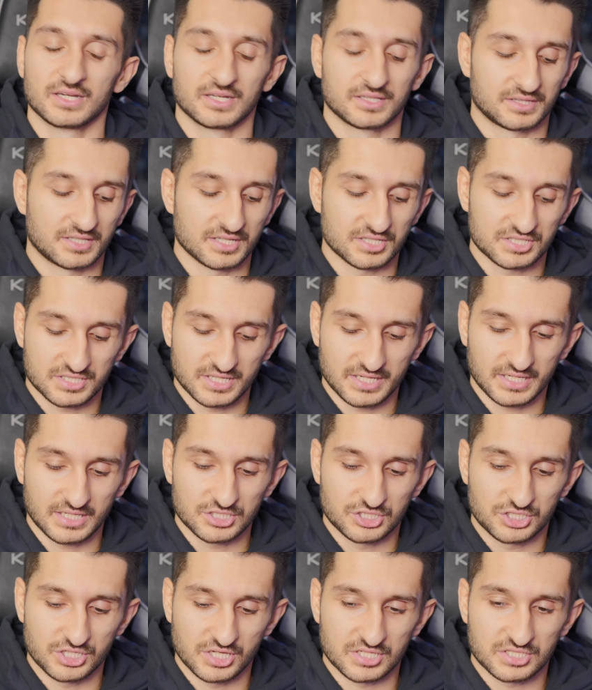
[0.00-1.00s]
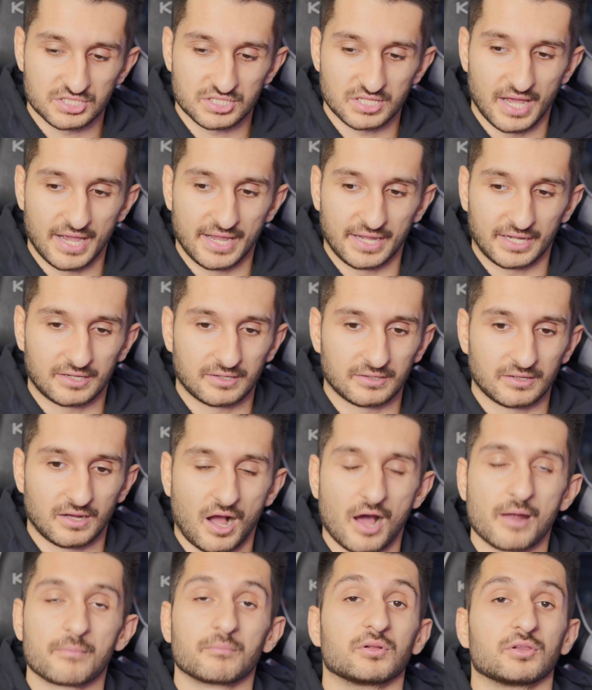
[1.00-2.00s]
This thing is just like
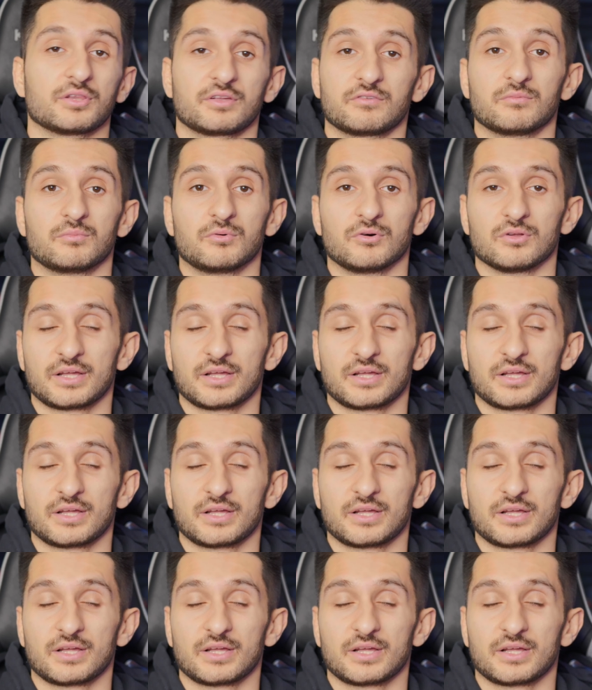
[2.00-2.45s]
unbelievable.